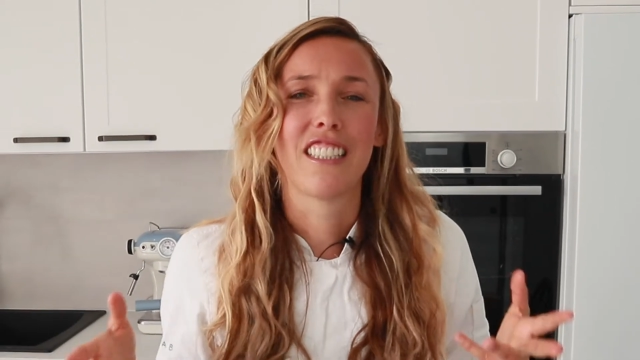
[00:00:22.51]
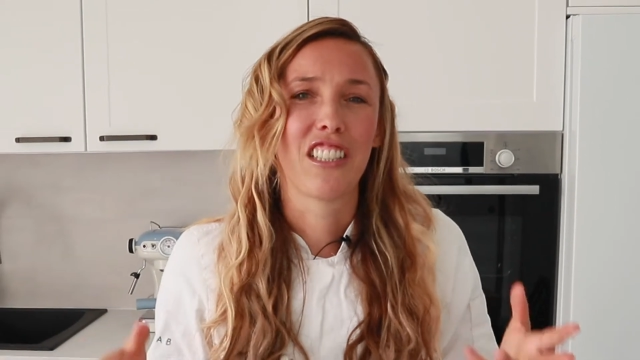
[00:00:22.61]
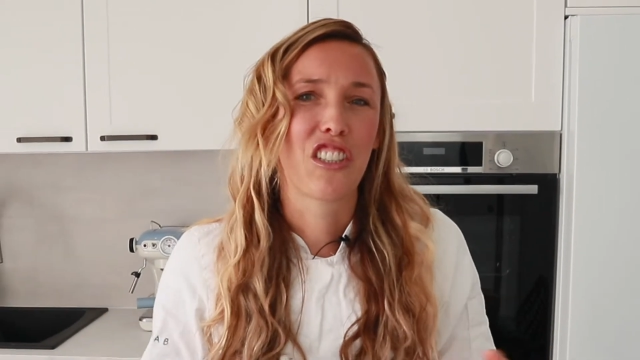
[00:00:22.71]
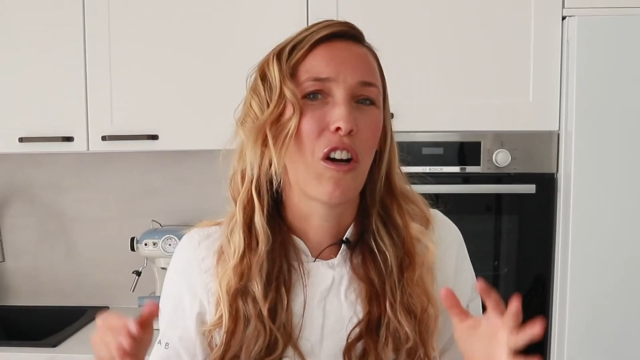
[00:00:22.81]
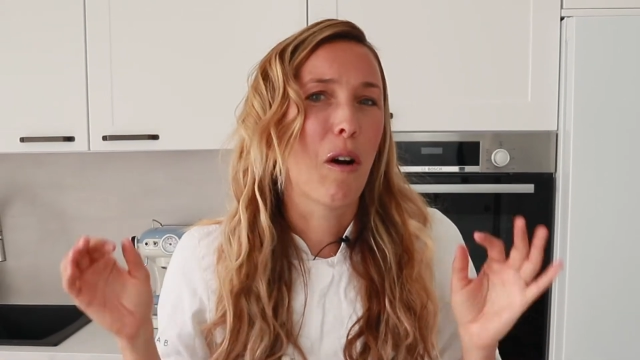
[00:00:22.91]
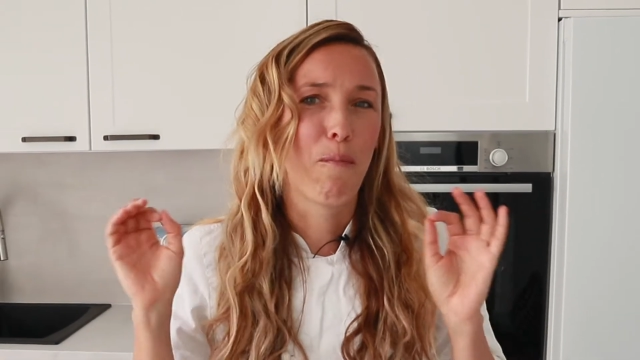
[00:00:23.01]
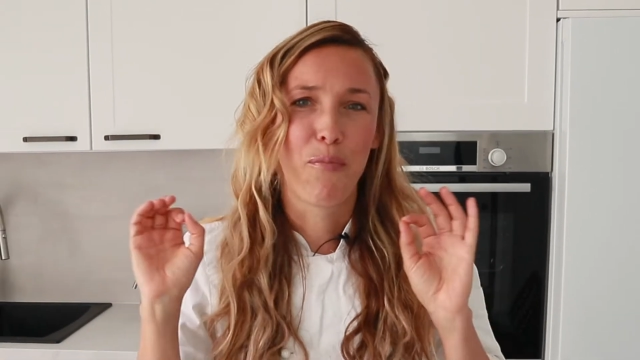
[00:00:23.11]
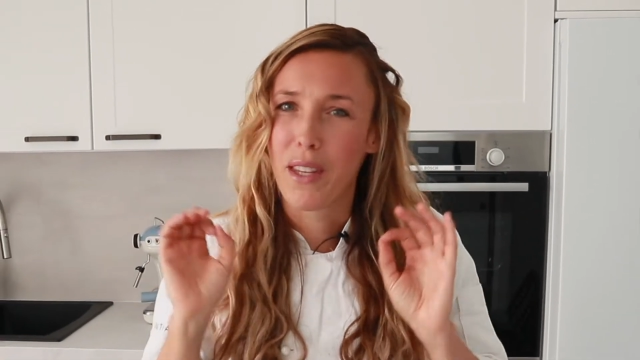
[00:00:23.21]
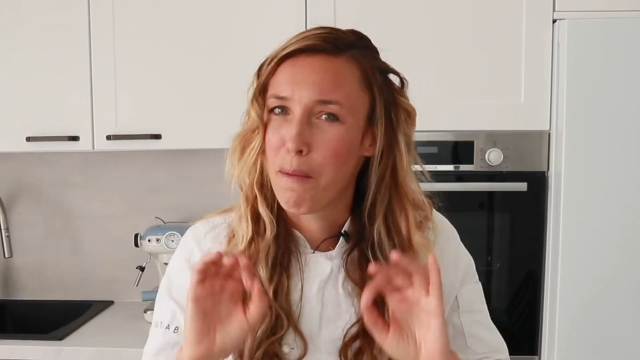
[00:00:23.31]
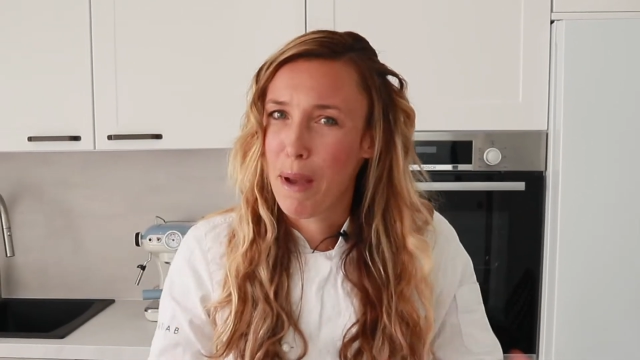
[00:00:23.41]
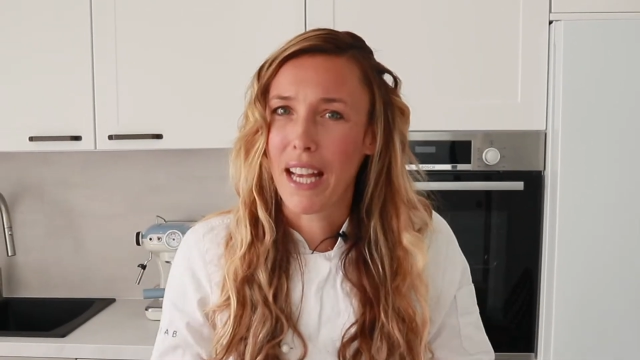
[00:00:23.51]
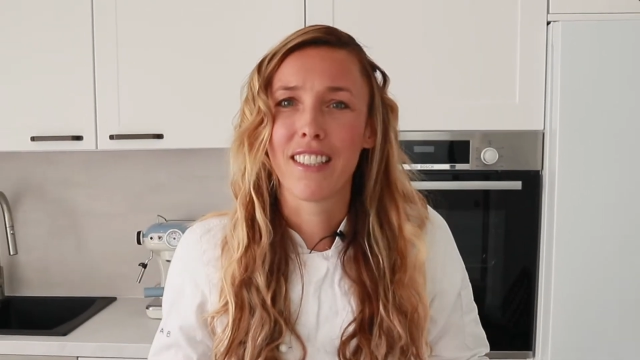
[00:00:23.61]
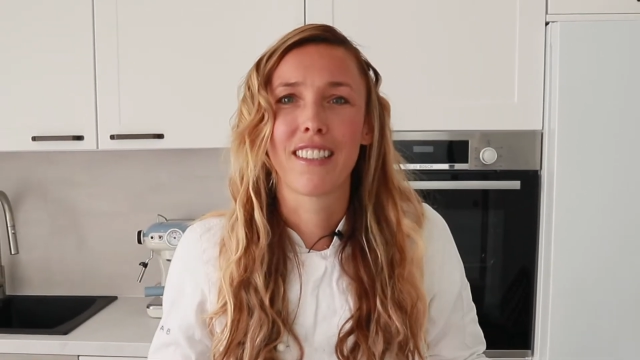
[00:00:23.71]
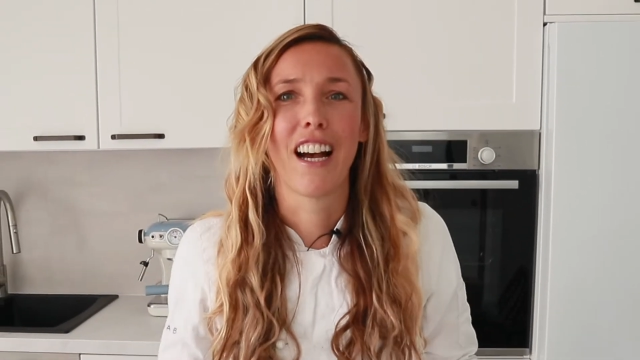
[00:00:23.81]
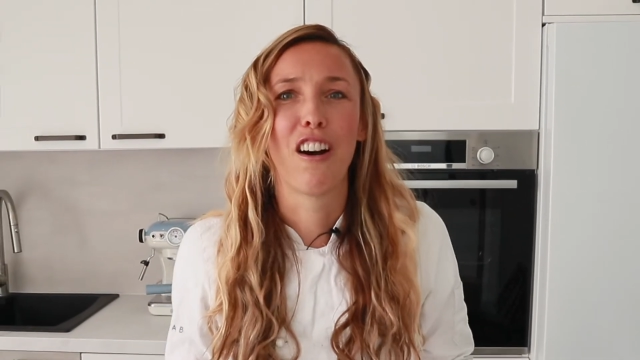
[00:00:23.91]
the job the
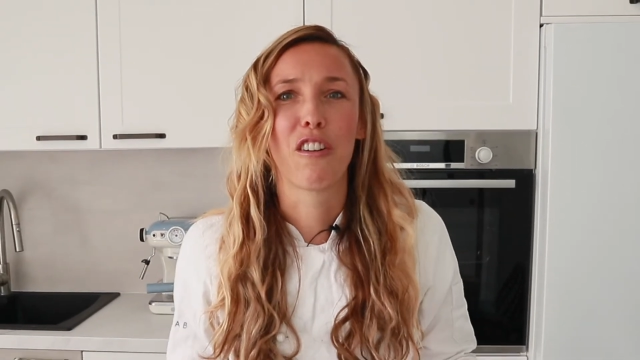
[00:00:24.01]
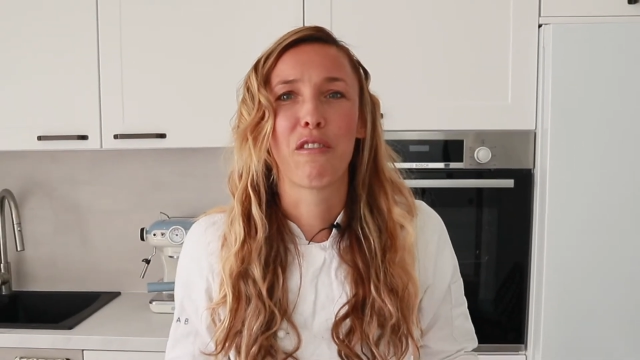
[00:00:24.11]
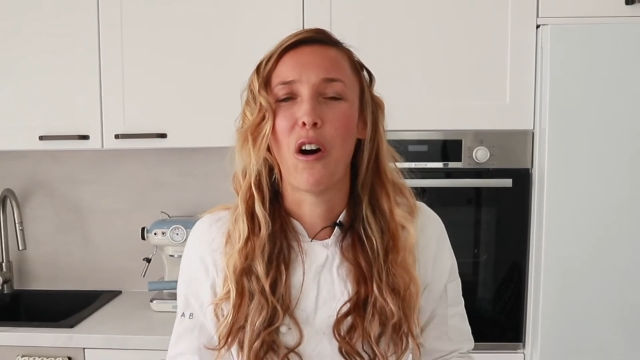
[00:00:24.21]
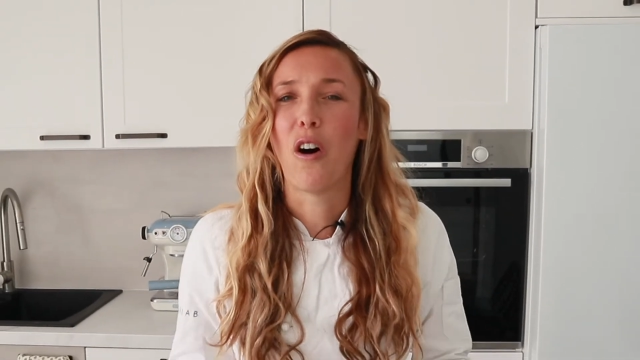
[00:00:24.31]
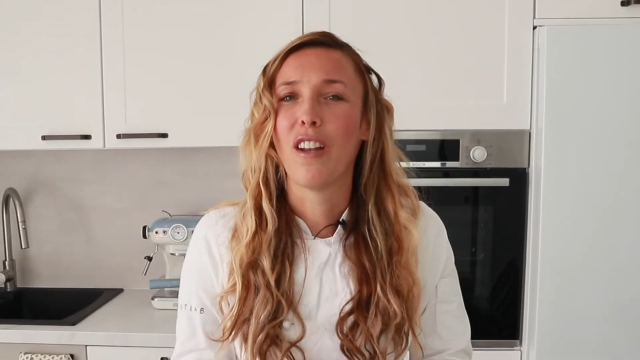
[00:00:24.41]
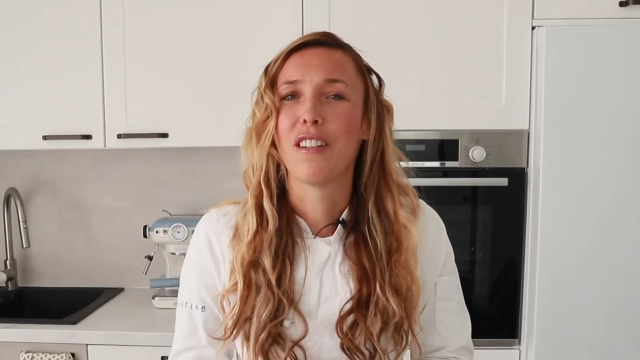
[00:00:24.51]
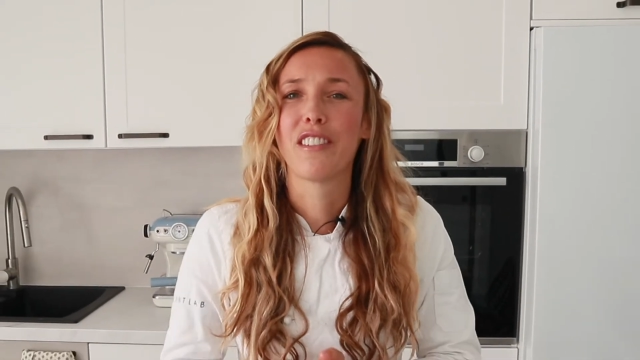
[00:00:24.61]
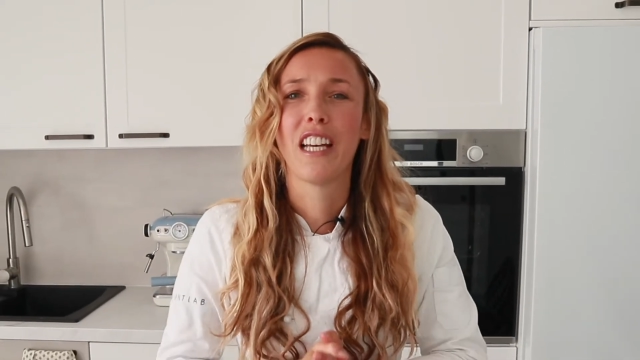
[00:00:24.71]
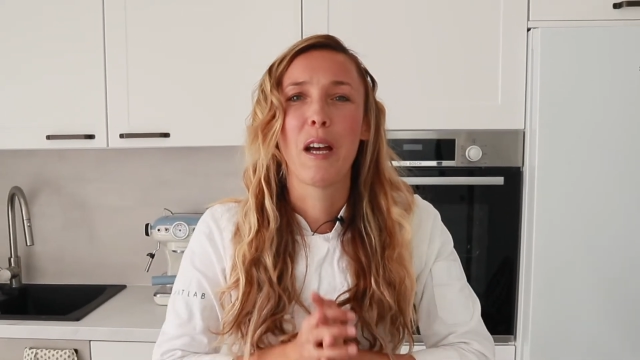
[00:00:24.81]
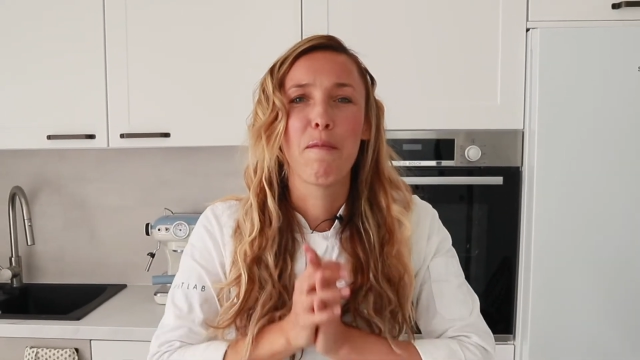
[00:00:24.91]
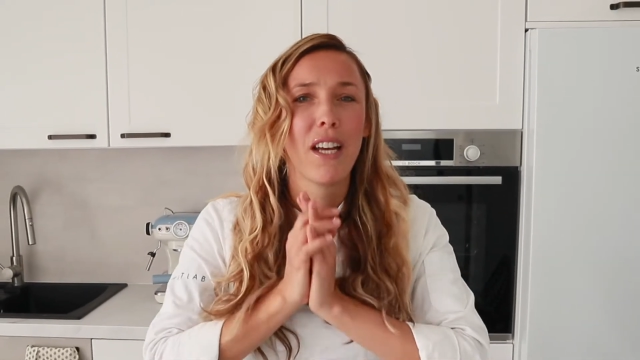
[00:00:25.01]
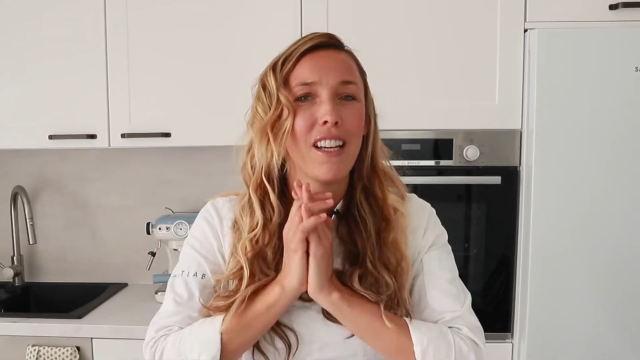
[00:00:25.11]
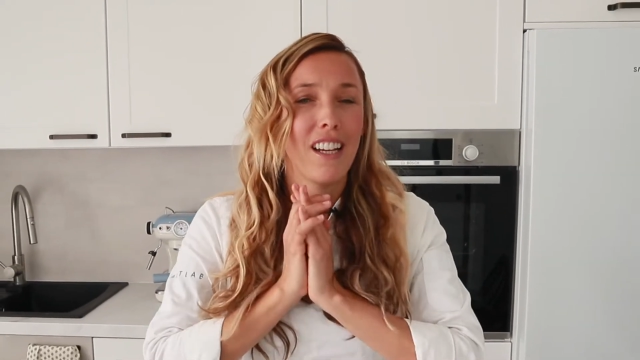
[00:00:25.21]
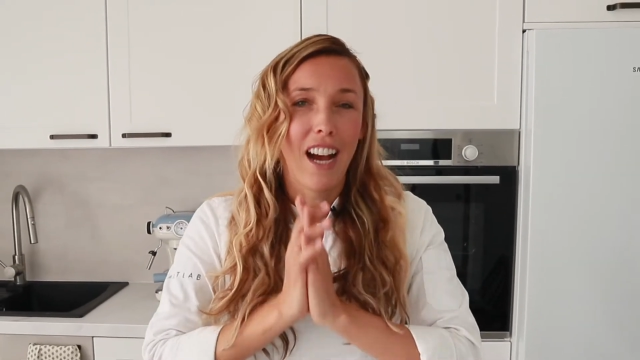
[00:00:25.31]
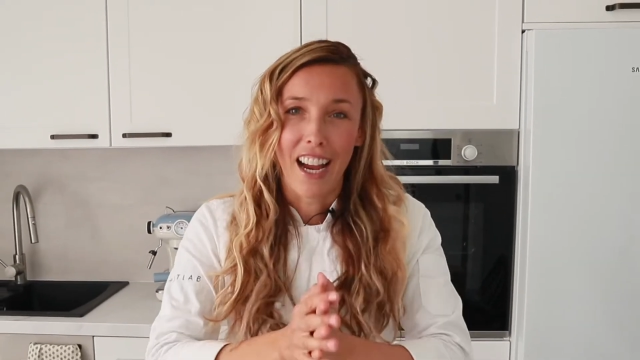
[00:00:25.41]
best out of all of them,
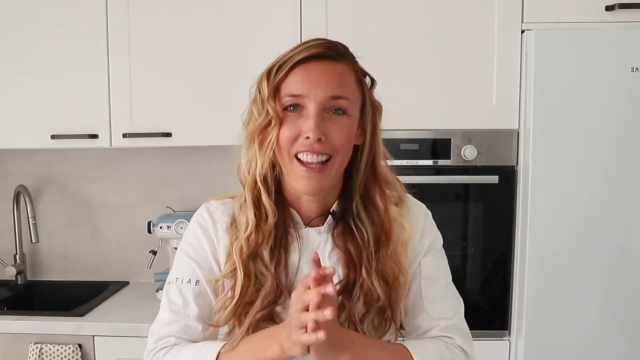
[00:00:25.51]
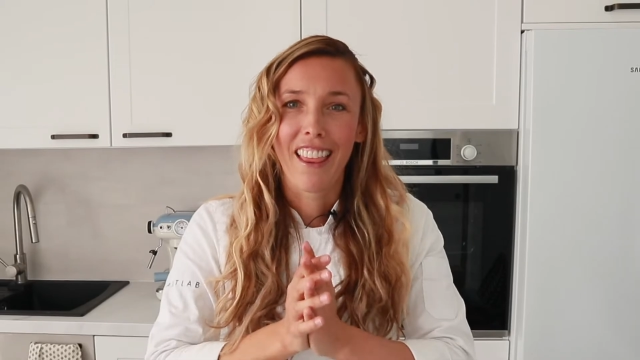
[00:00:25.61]
I